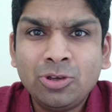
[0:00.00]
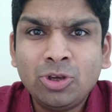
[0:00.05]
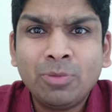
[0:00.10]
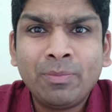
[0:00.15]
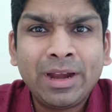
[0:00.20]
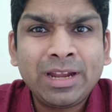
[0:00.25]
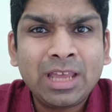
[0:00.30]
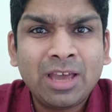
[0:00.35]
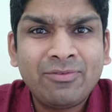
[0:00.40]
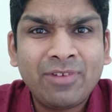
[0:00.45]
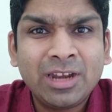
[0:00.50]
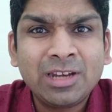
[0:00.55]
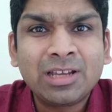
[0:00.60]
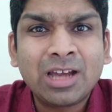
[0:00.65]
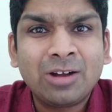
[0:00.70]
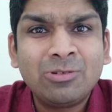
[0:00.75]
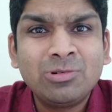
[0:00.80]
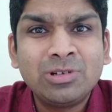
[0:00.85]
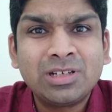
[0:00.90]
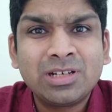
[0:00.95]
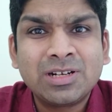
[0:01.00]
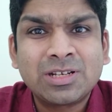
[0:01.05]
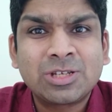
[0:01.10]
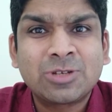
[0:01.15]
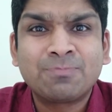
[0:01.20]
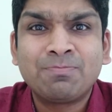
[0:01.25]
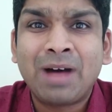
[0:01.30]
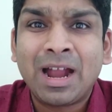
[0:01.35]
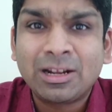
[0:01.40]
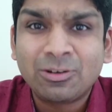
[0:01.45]
you might have encountered
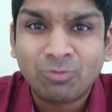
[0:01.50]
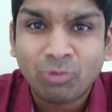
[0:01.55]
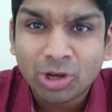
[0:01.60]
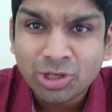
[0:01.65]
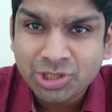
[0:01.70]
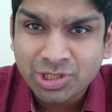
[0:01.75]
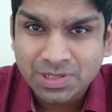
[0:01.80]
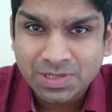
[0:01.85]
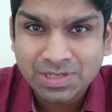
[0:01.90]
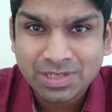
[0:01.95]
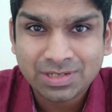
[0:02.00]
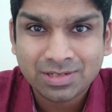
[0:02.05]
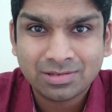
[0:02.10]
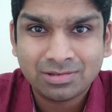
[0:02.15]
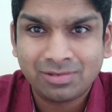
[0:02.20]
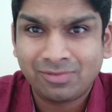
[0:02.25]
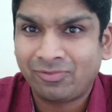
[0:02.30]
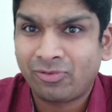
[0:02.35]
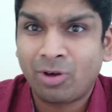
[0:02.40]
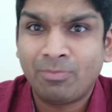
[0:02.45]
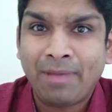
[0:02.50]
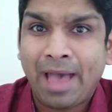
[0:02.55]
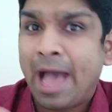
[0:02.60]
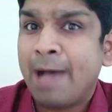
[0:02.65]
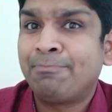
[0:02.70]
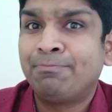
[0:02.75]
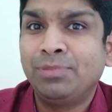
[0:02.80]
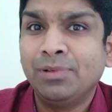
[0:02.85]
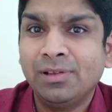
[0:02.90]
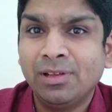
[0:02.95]
smart watches from
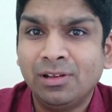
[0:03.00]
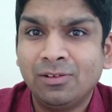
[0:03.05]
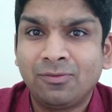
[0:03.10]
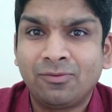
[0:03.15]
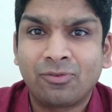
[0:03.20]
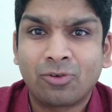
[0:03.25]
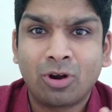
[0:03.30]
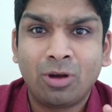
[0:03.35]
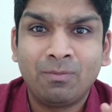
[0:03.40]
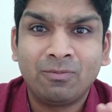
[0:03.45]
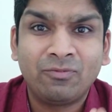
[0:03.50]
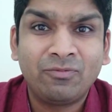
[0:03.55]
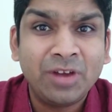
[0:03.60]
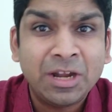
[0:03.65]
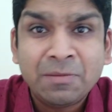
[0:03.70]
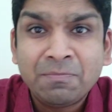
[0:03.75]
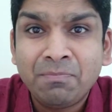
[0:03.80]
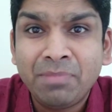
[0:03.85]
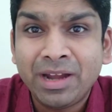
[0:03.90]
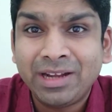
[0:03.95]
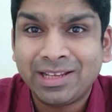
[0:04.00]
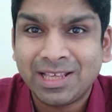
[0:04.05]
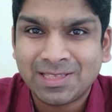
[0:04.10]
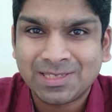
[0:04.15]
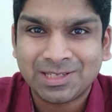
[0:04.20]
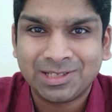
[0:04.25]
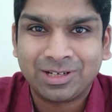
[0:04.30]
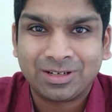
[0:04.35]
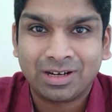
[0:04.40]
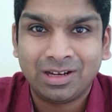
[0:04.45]
Apple, from Fitbit,
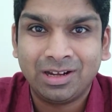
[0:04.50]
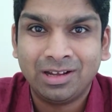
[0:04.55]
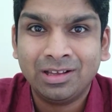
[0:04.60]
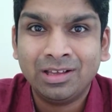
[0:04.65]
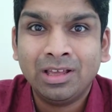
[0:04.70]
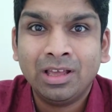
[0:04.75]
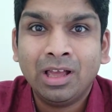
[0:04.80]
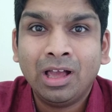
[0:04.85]
etc.